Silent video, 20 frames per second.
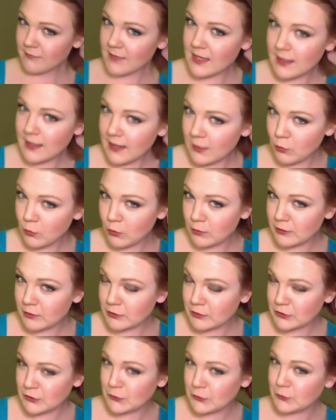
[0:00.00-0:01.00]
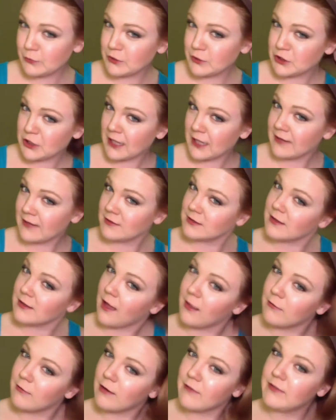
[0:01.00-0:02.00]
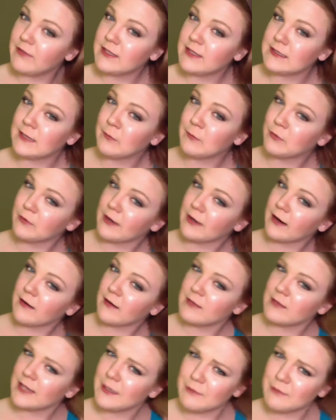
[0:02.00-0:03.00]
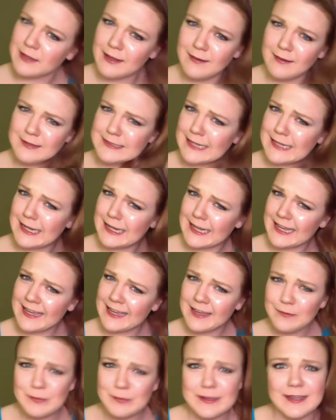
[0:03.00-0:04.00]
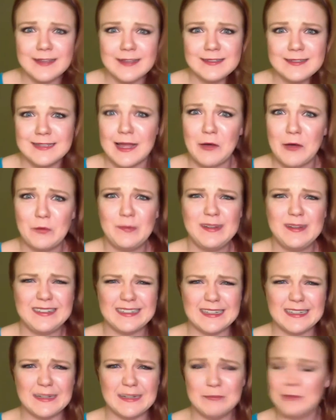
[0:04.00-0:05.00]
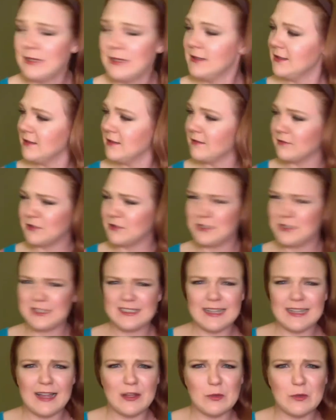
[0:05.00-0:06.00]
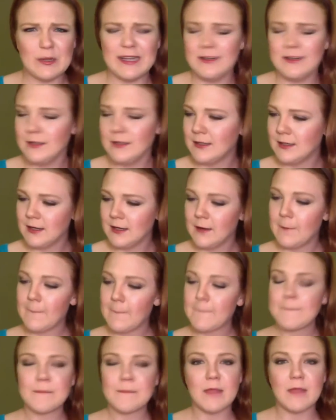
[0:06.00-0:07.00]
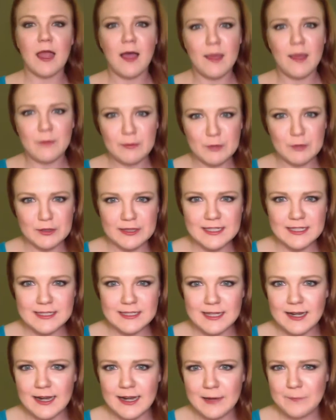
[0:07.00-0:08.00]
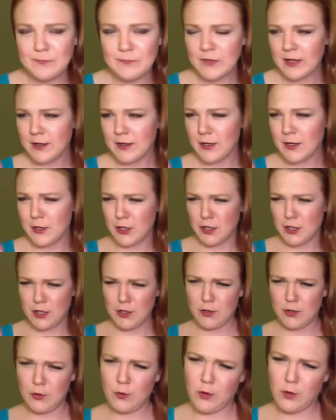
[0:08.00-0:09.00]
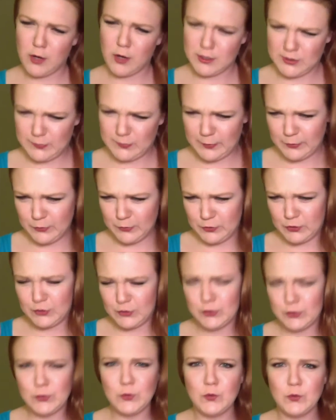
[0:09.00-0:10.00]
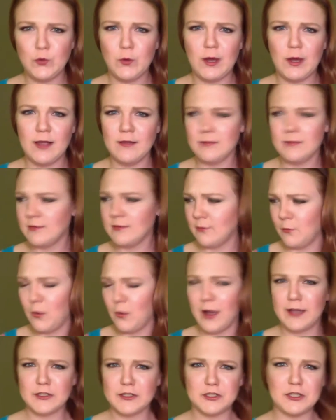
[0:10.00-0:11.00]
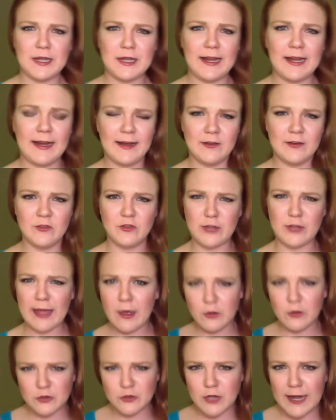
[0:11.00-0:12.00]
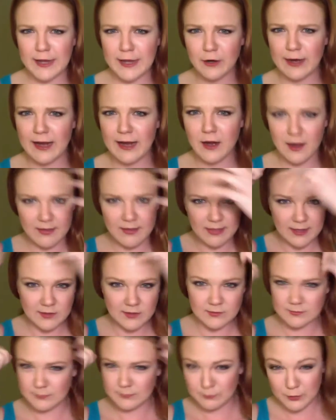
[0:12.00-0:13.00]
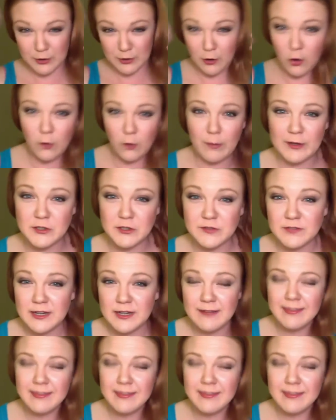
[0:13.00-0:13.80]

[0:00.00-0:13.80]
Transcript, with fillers: in order to change the color of it temporarily without dyeing it, because that would be dumb for just Halloween, I put this in it. You are supposed to wash and towel dry your hair and then put a whole bunch of it in